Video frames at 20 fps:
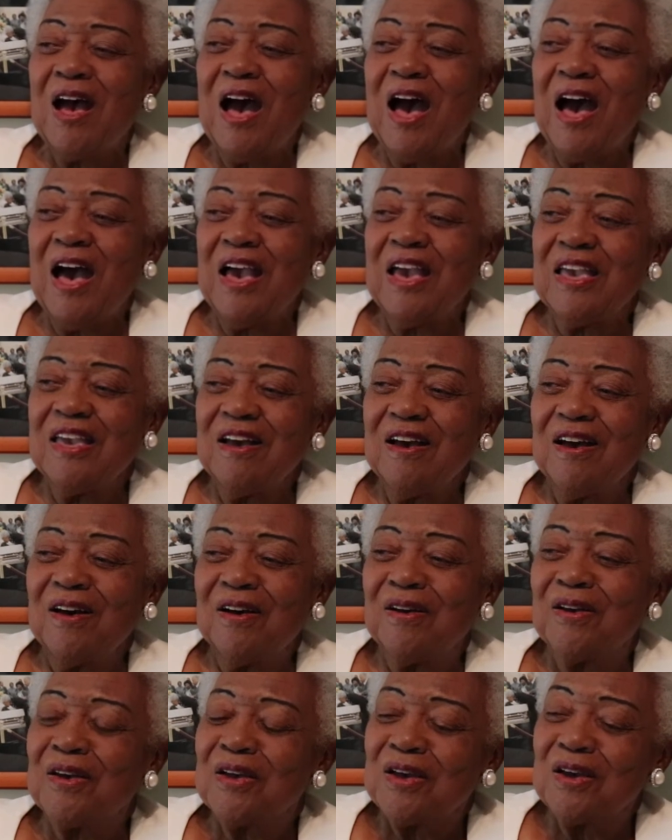
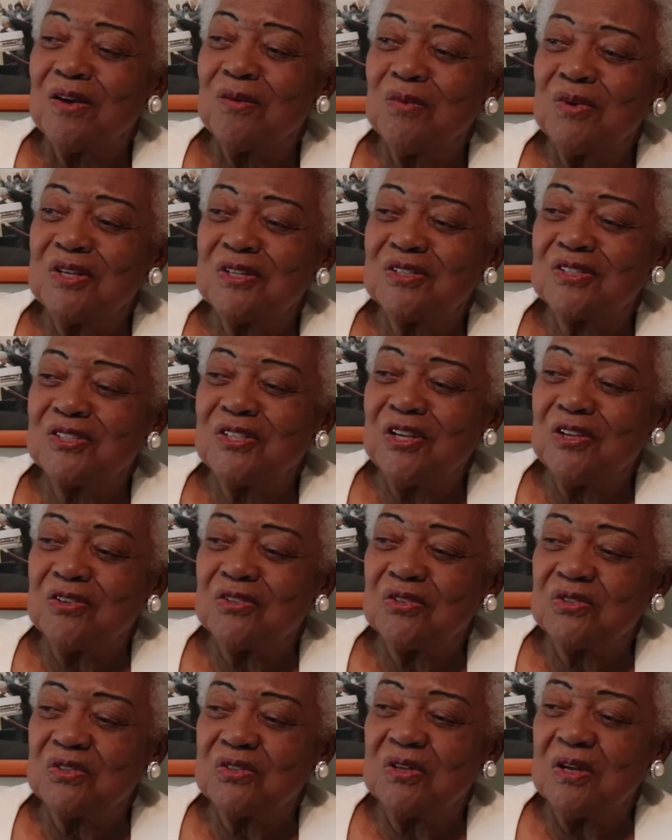I was
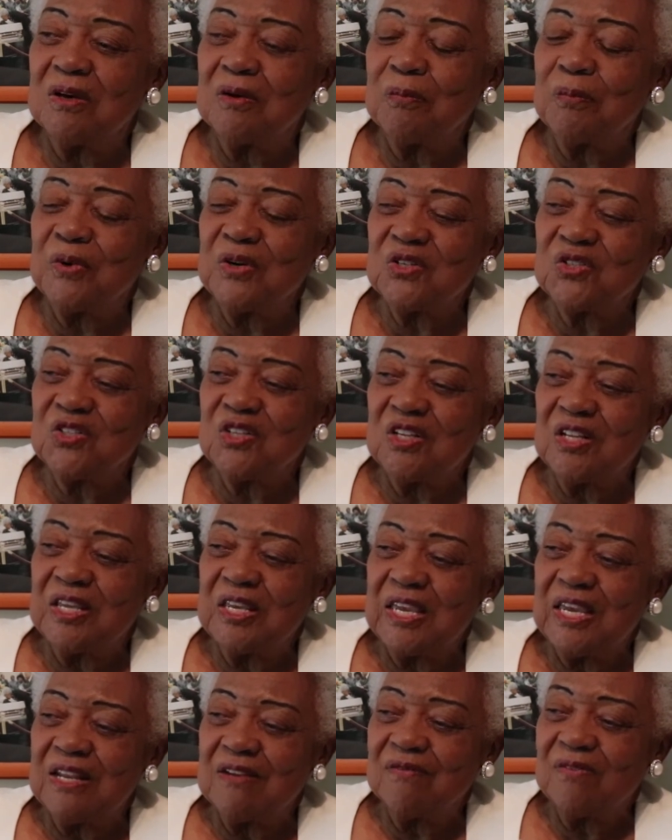
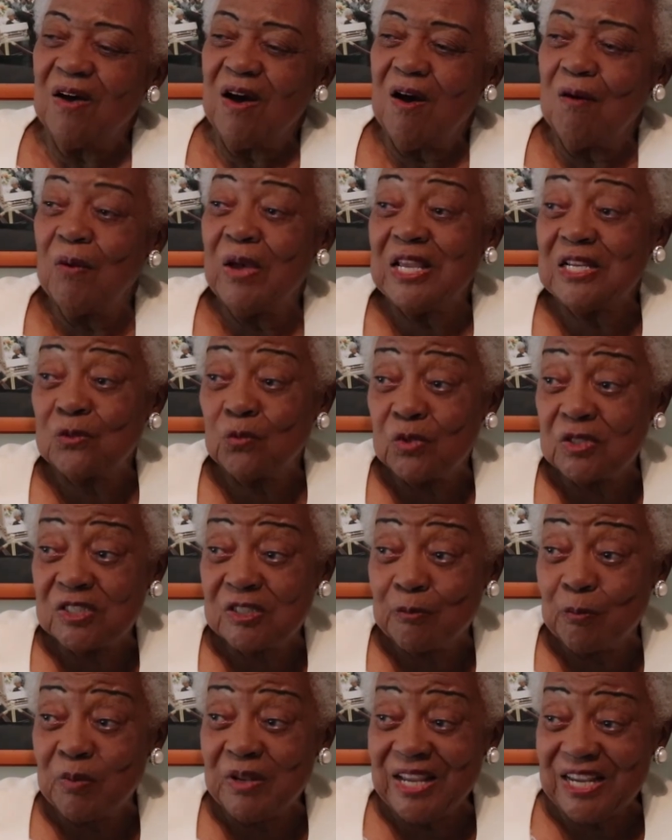personally involved and
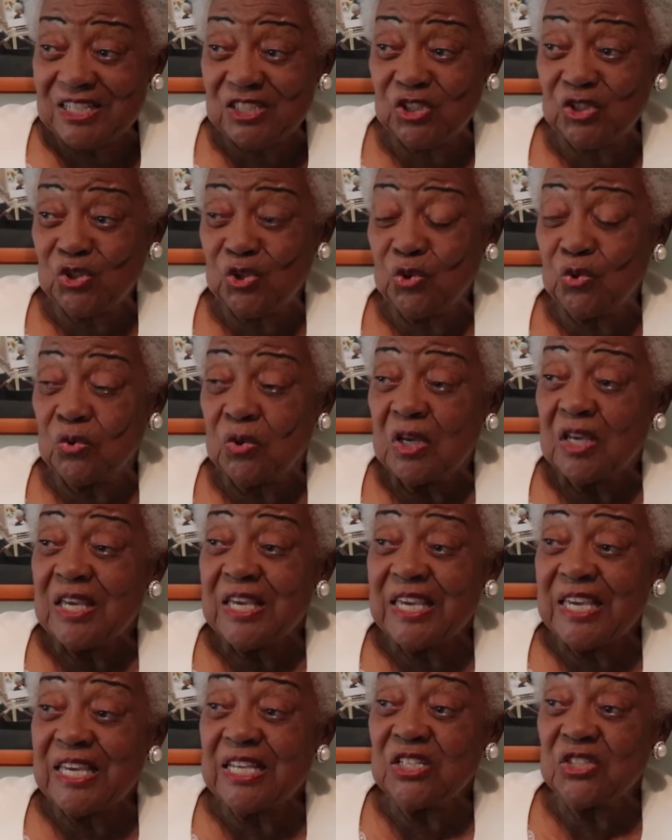was blessed to
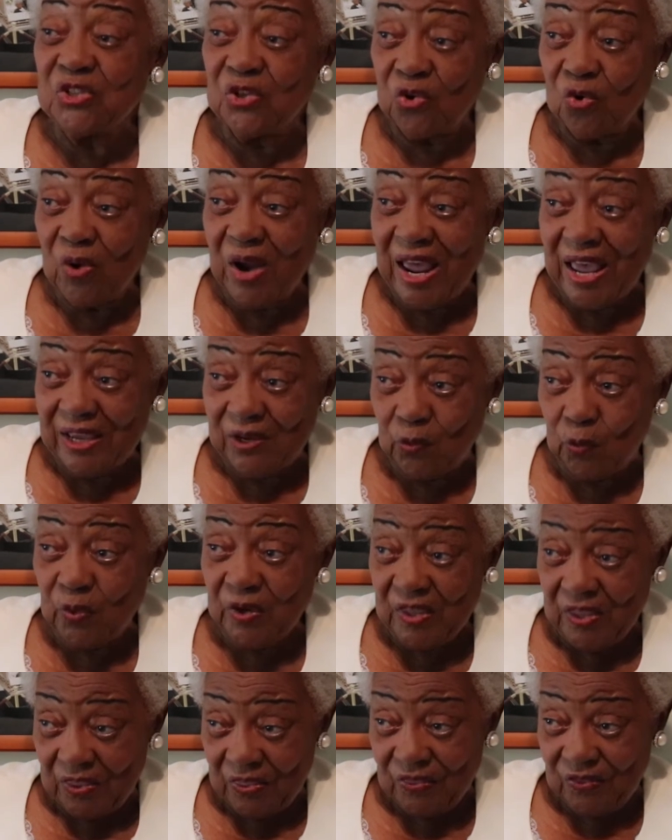interact
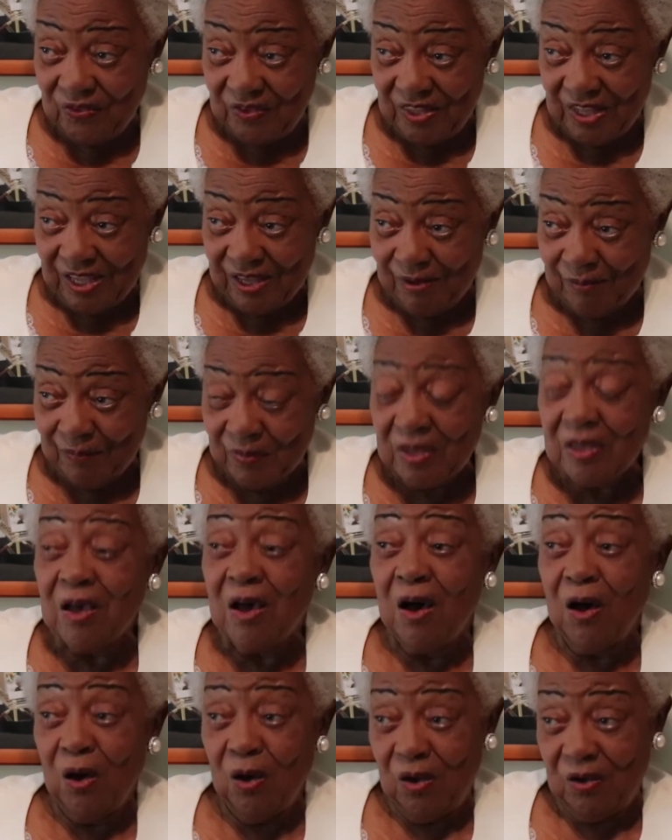with them,
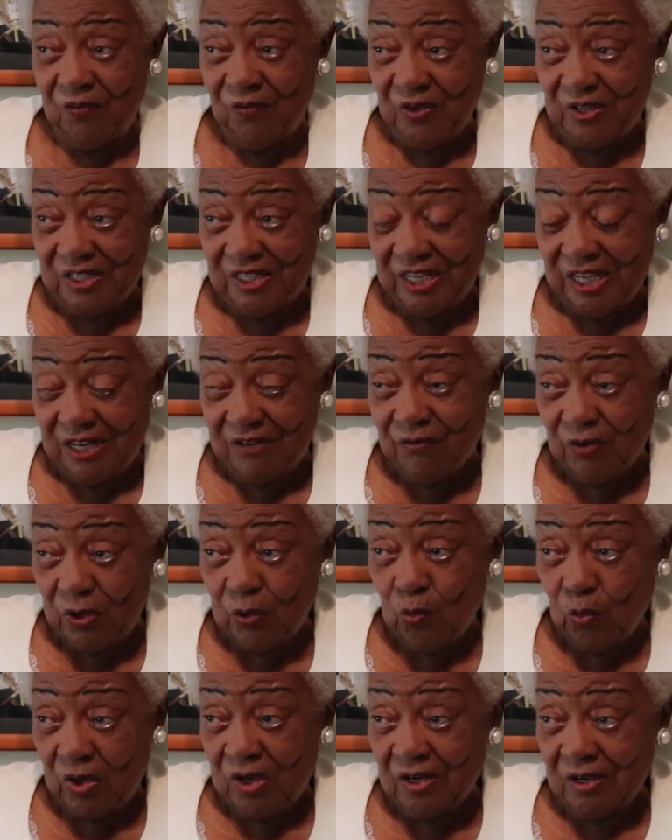every
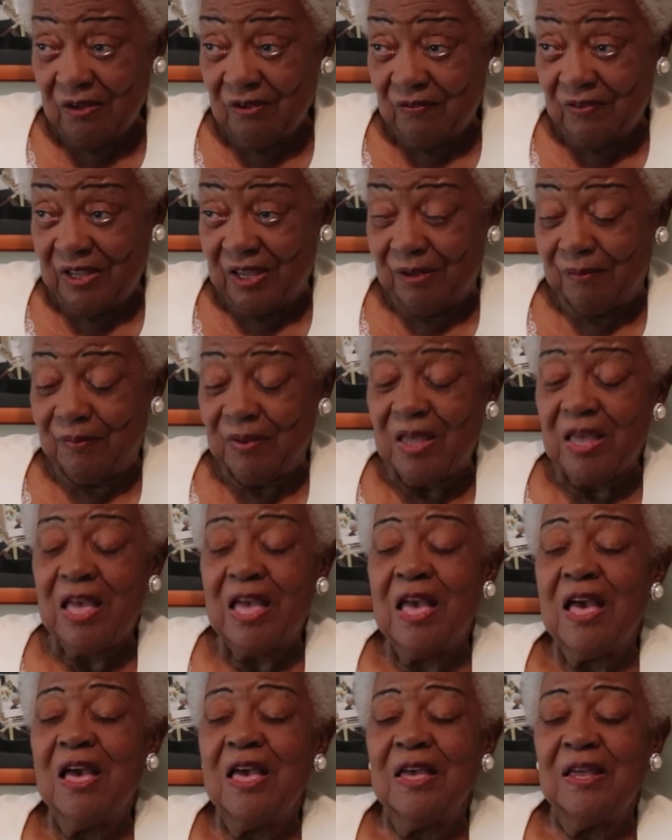one of them,
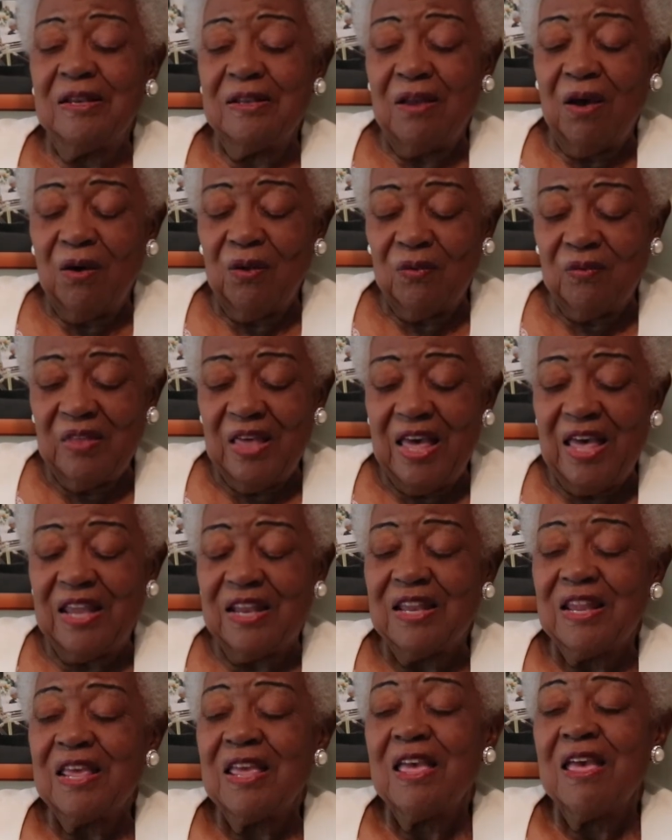and all that.
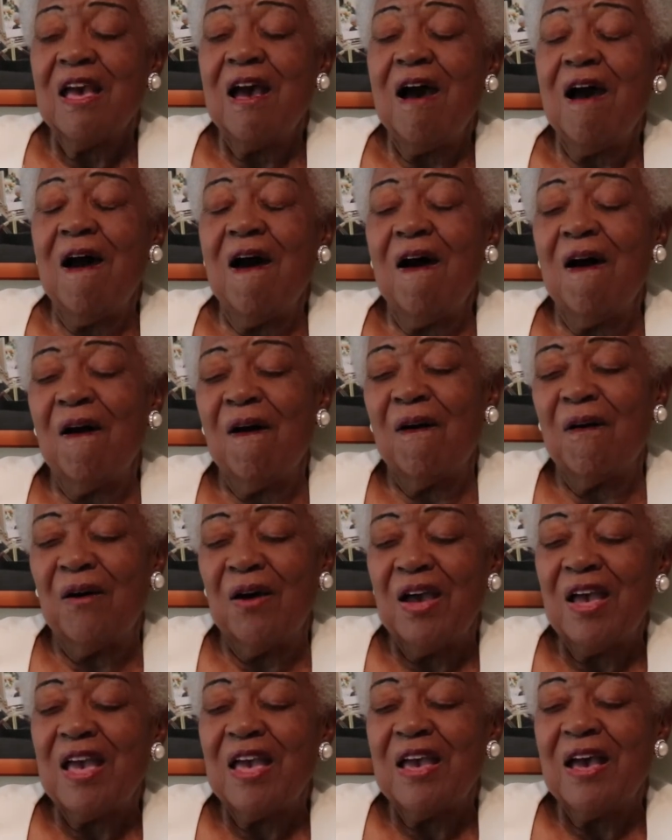
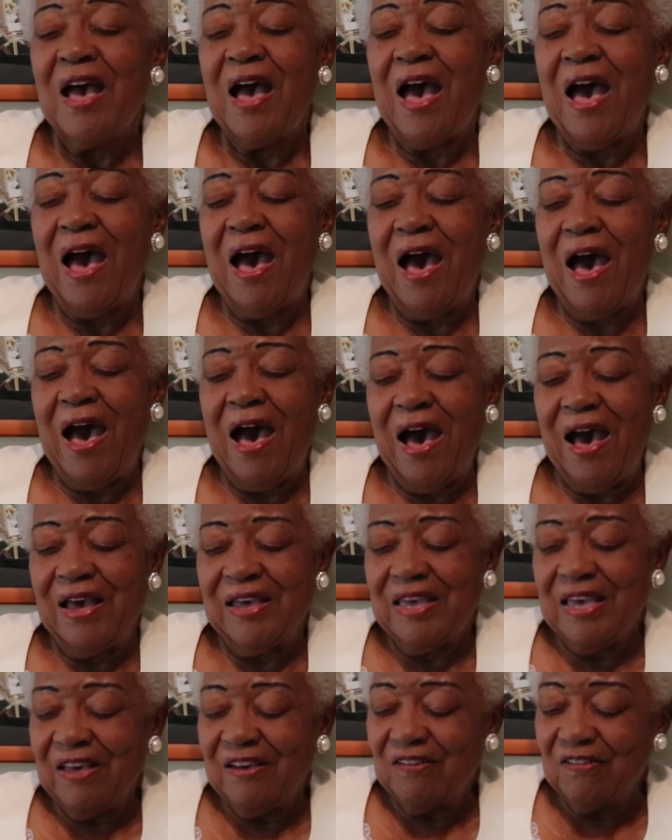I
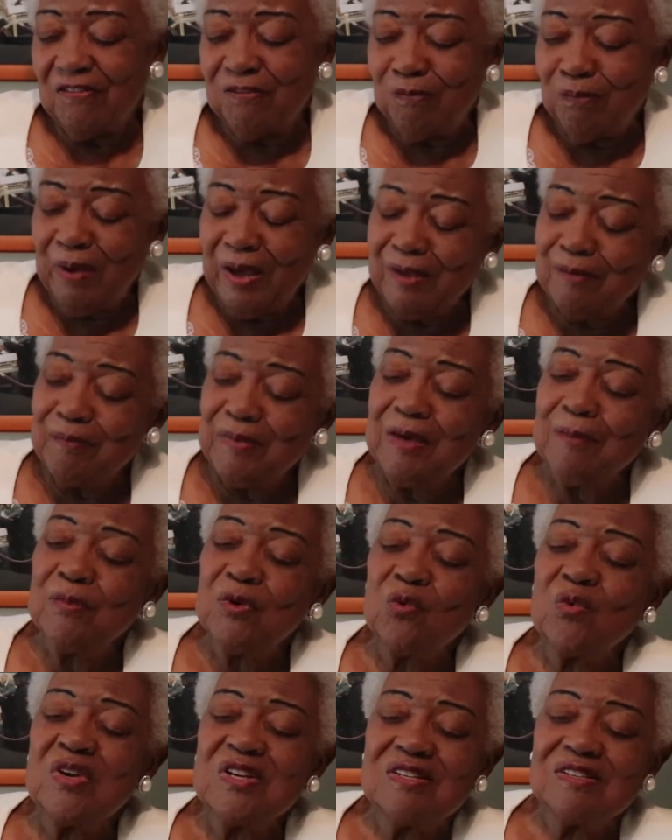have my
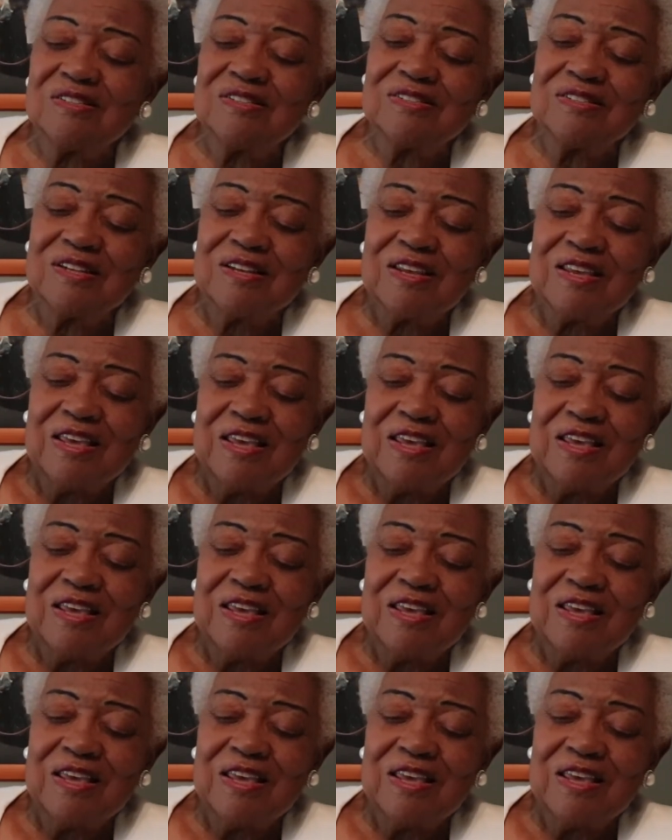memories,